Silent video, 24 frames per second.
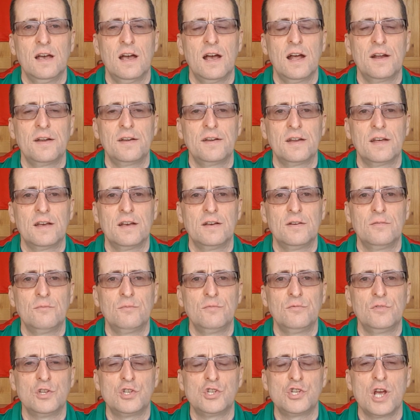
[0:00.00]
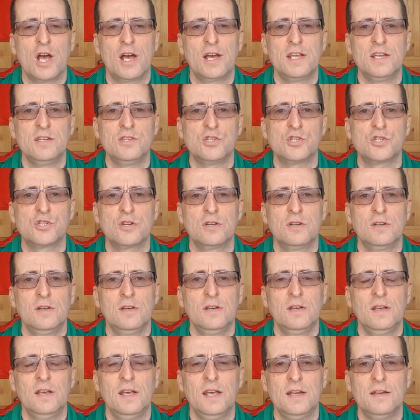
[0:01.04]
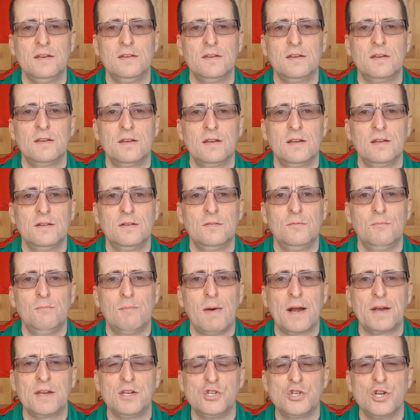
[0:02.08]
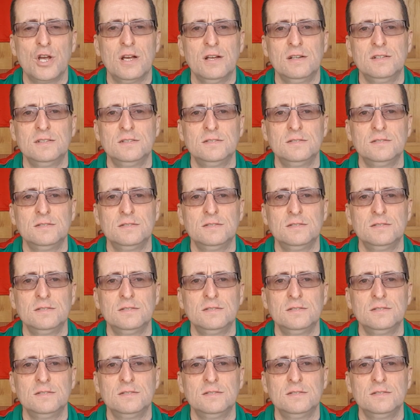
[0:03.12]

and the change in manager